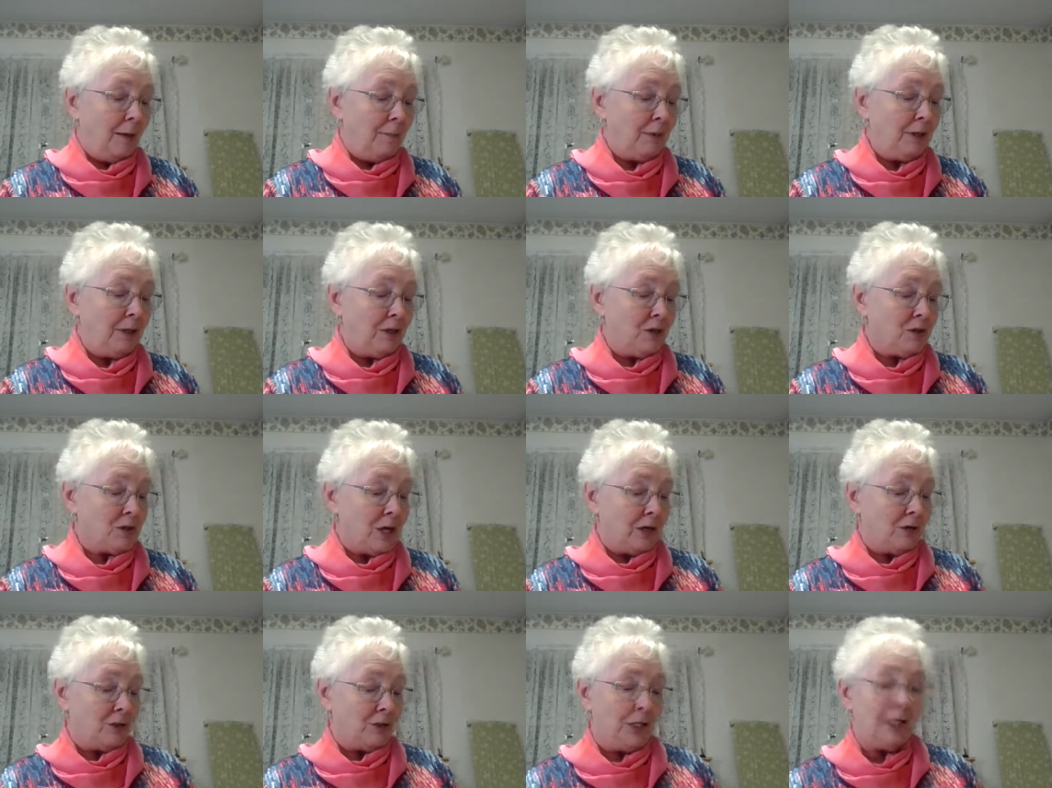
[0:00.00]
because
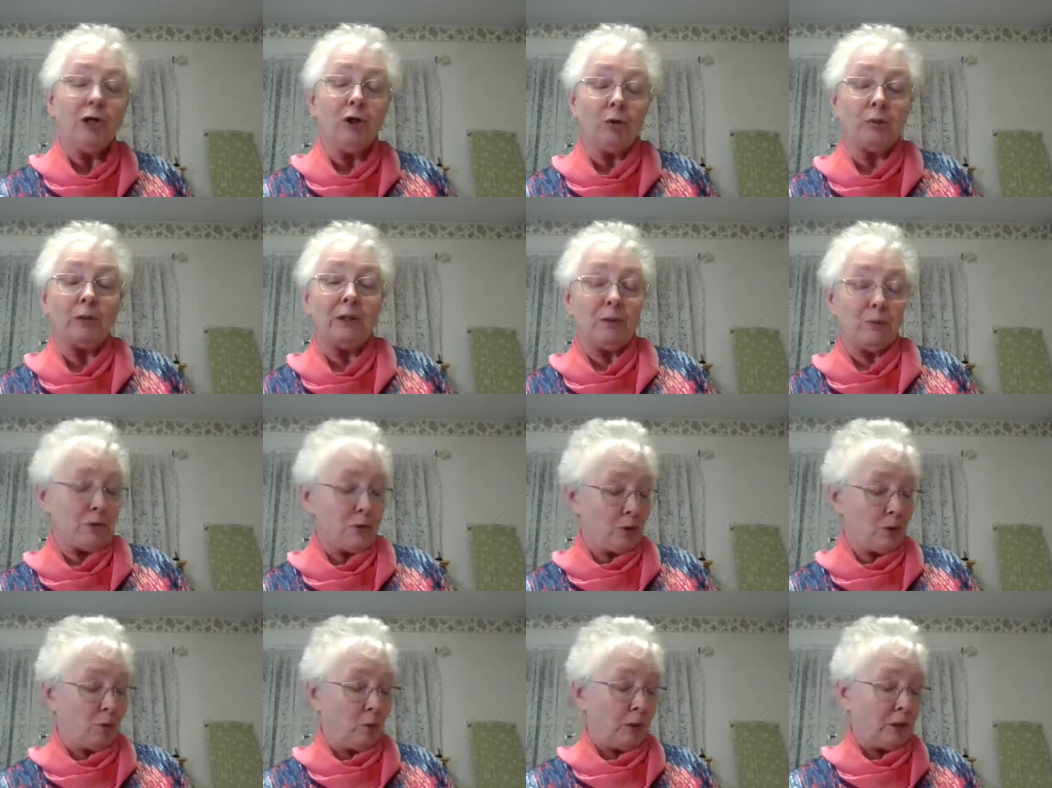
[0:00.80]
Diggory
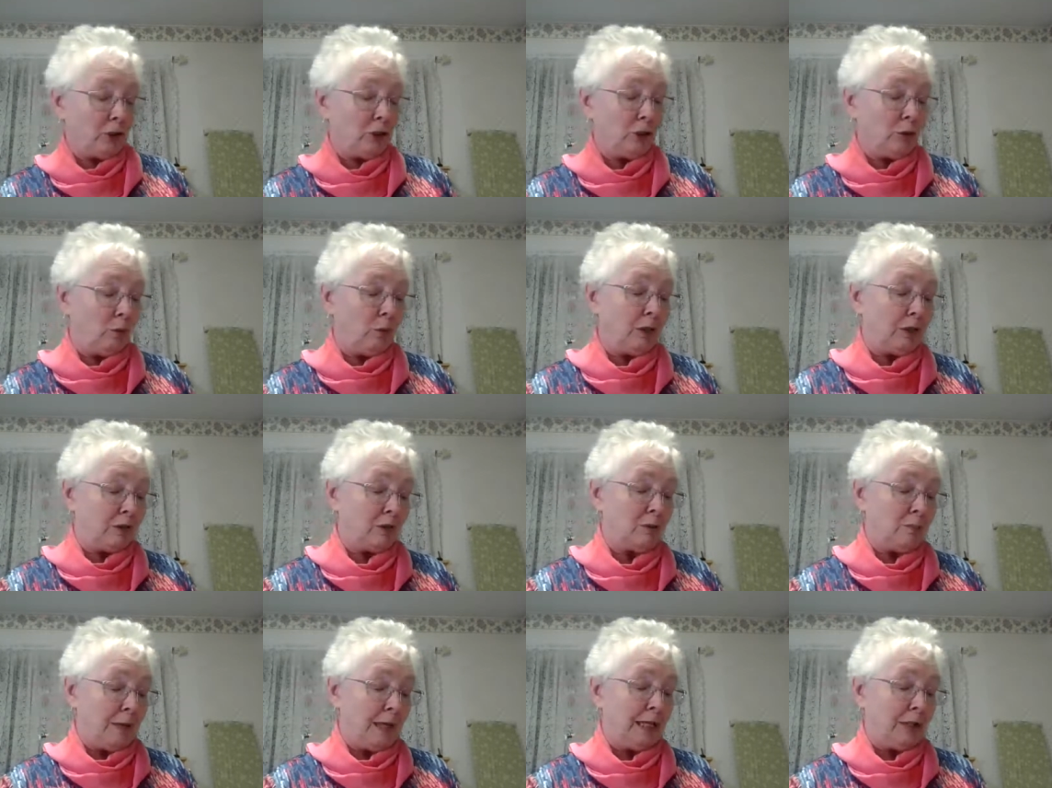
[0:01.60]
was the one she
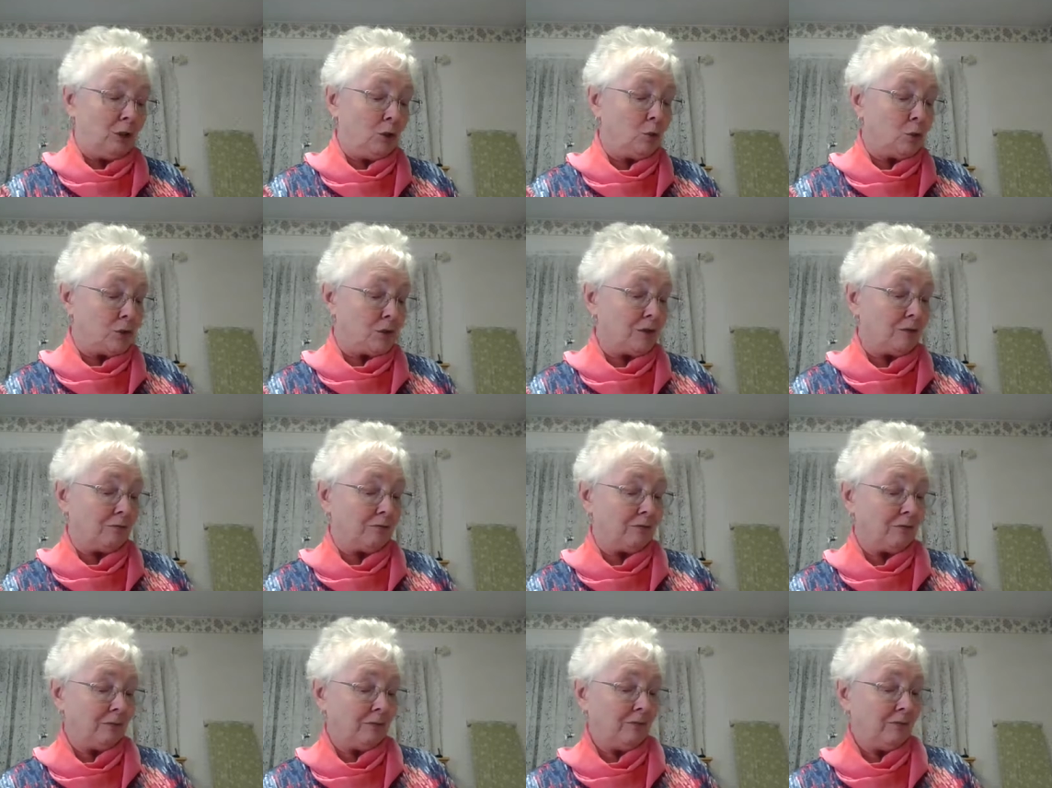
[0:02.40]
wanted to make use
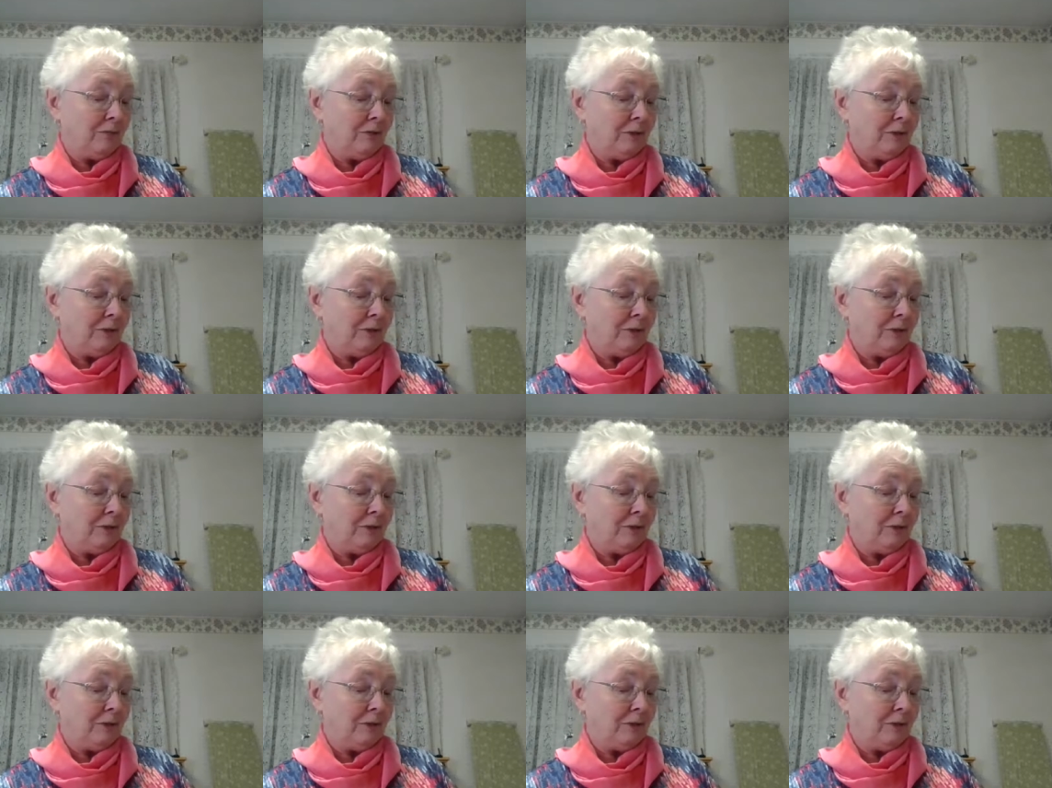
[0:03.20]
of.